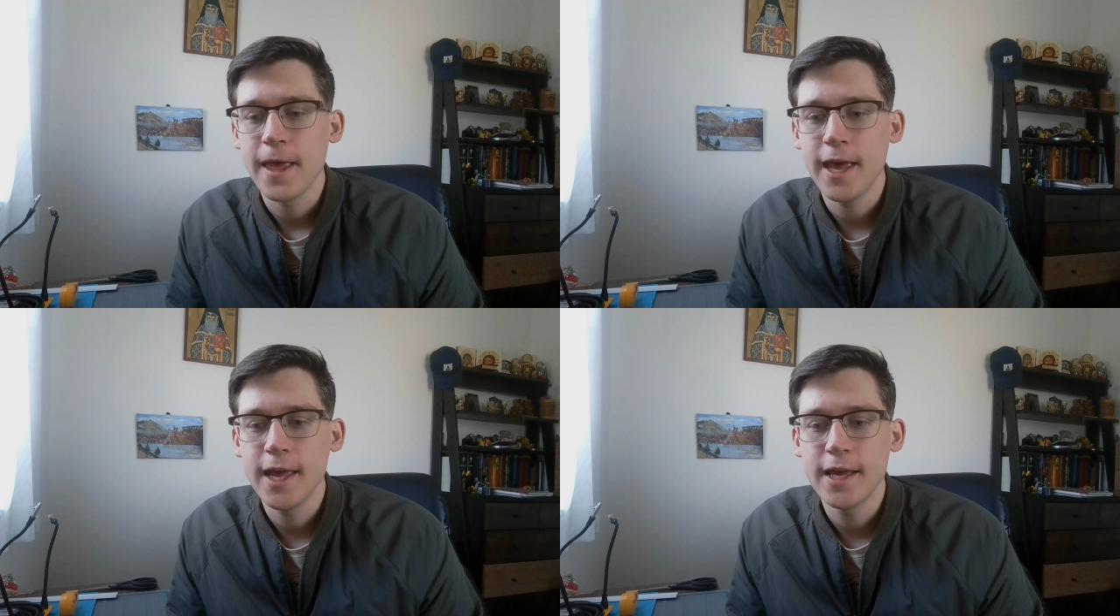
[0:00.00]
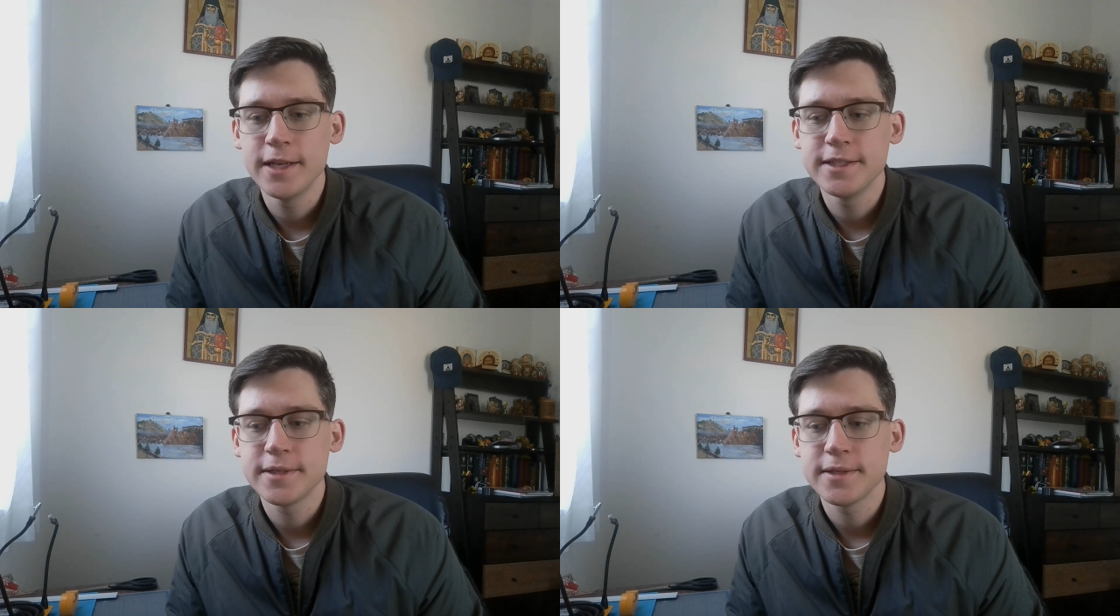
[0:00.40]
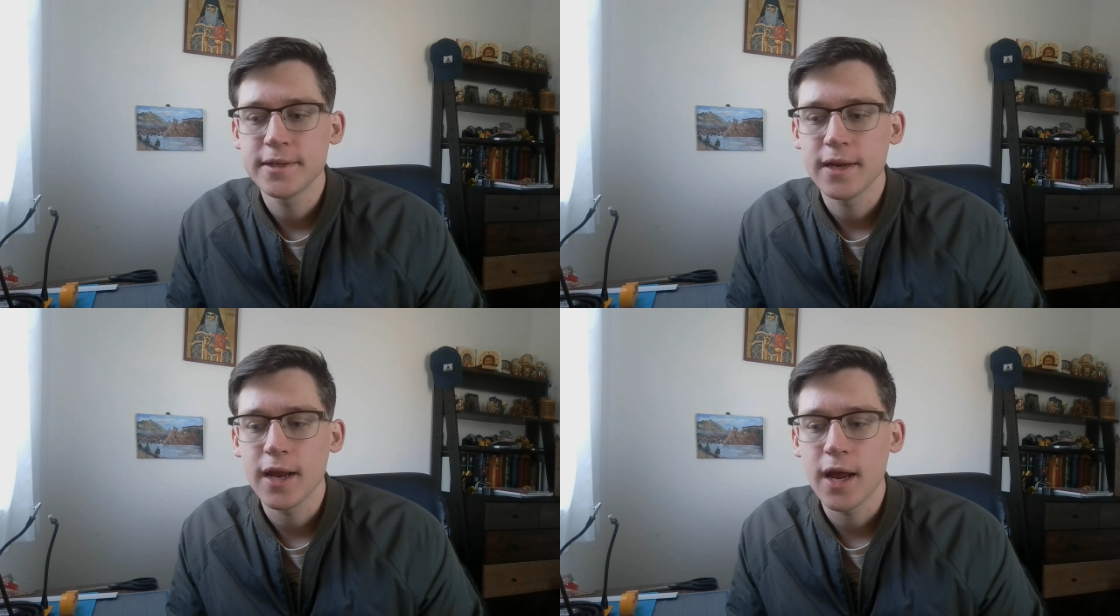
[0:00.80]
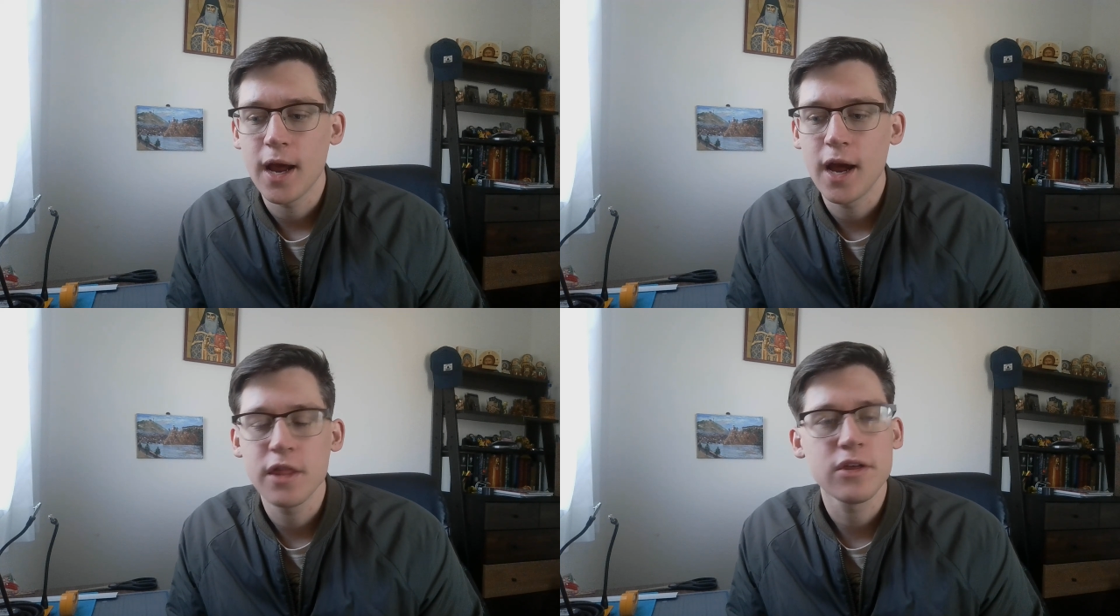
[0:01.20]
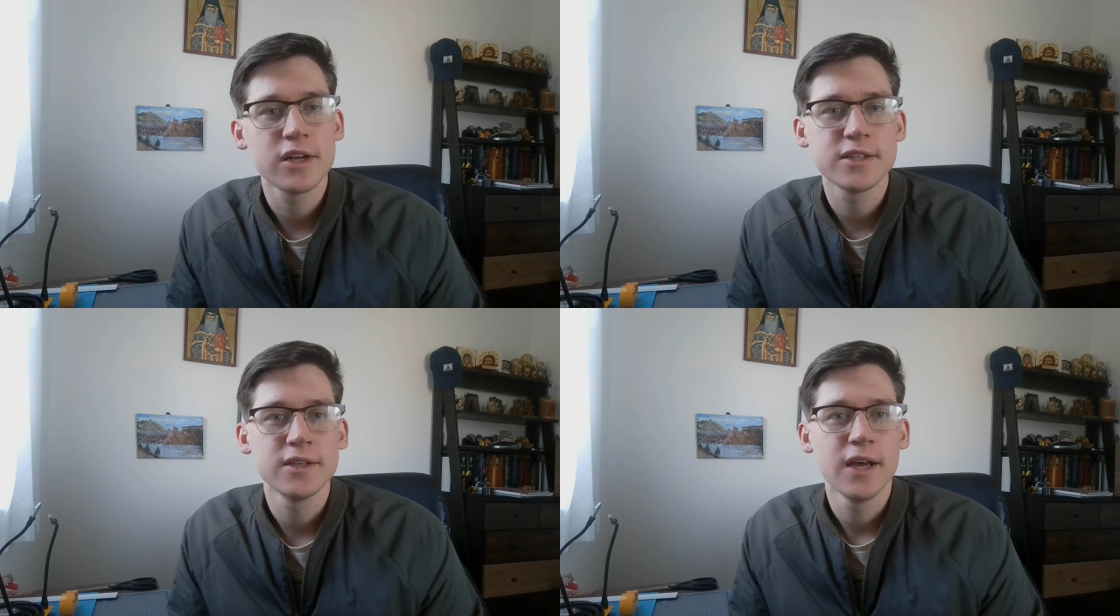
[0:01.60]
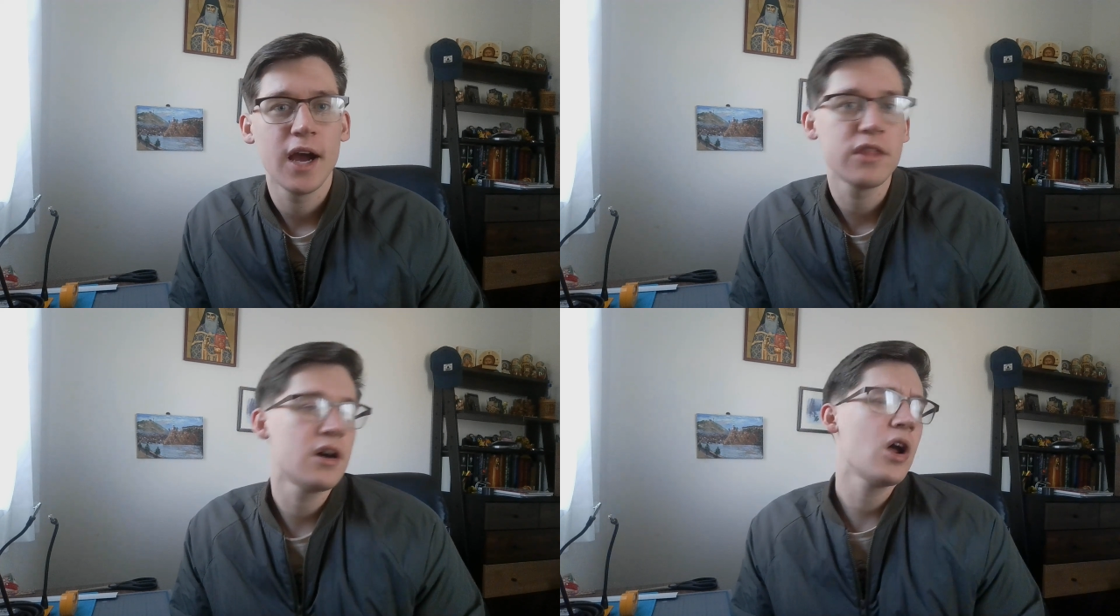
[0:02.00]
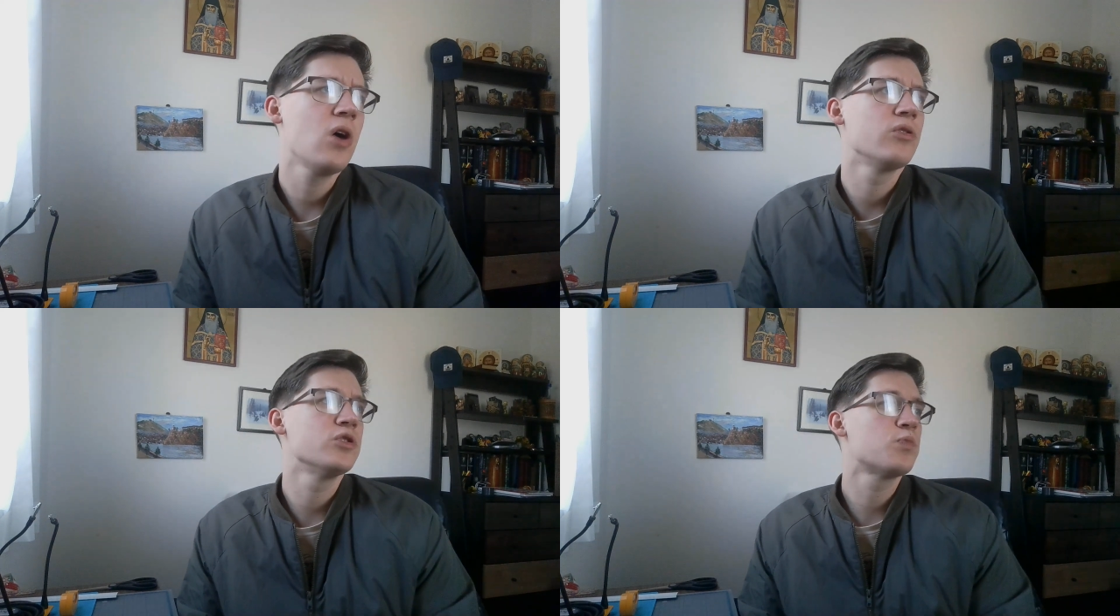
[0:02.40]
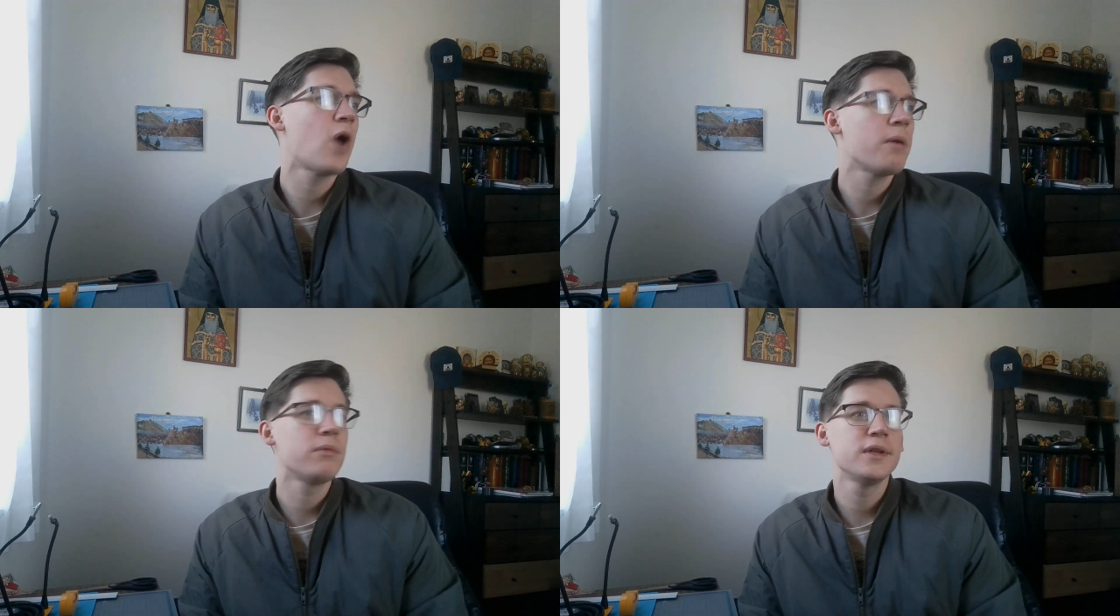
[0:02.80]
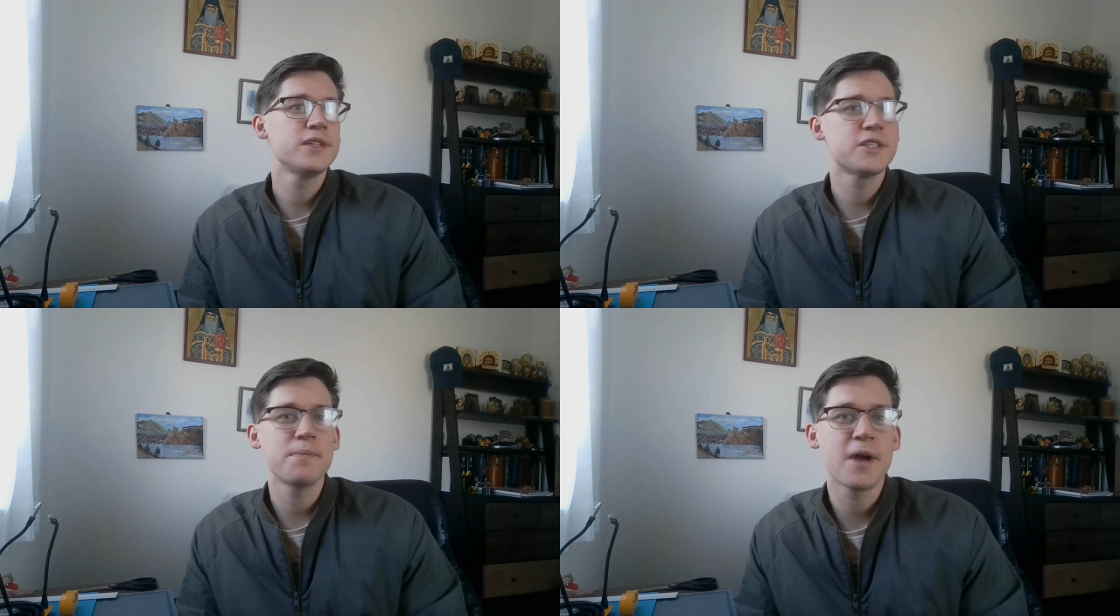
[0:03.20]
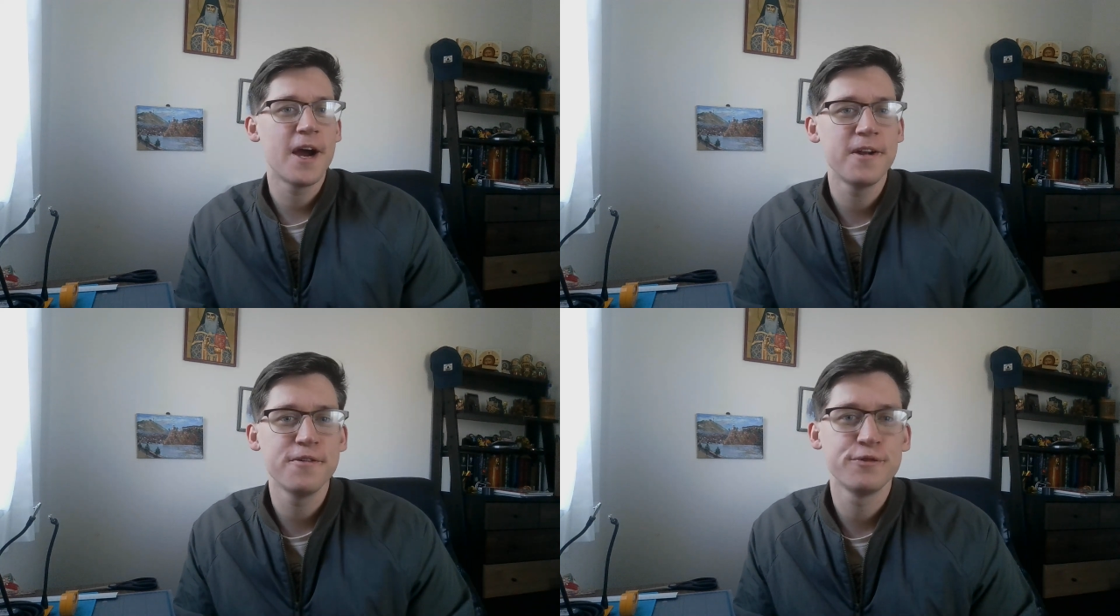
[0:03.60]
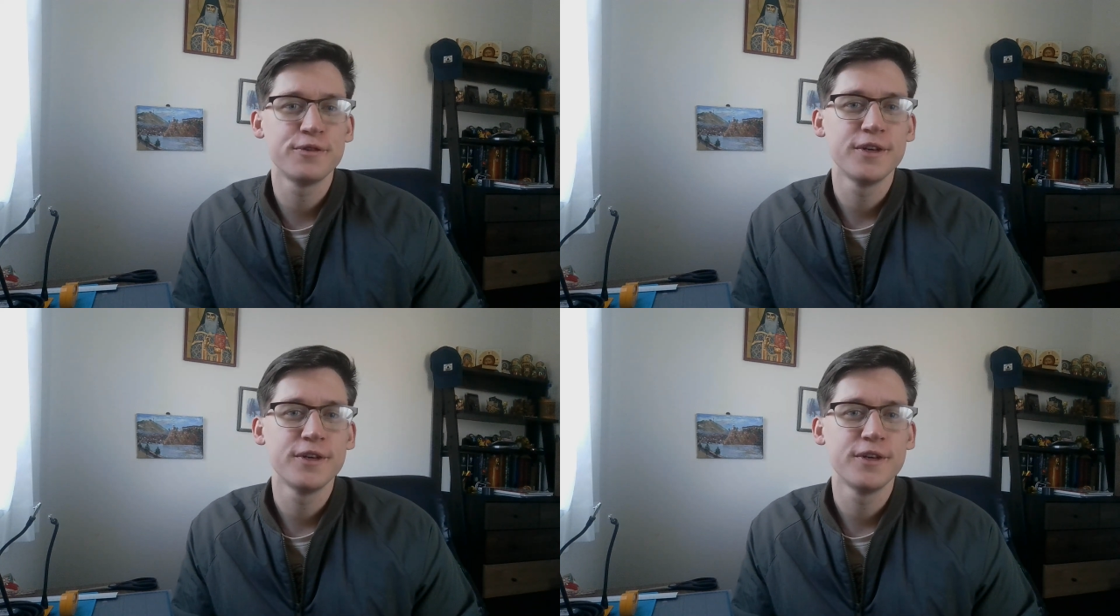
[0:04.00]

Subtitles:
And I thought, oh, there's probably some kind of